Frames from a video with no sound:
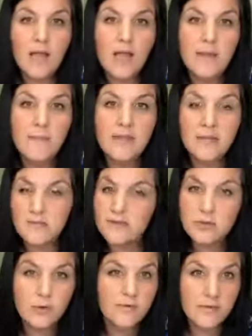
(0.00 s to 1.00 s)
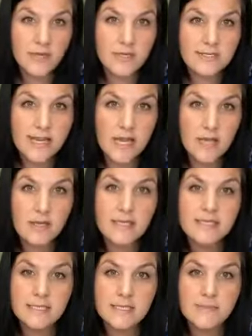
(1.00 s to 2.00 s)
And then don't forget our sale,
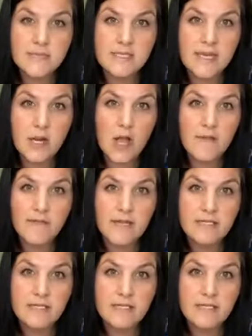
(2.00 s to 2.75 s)
60% off.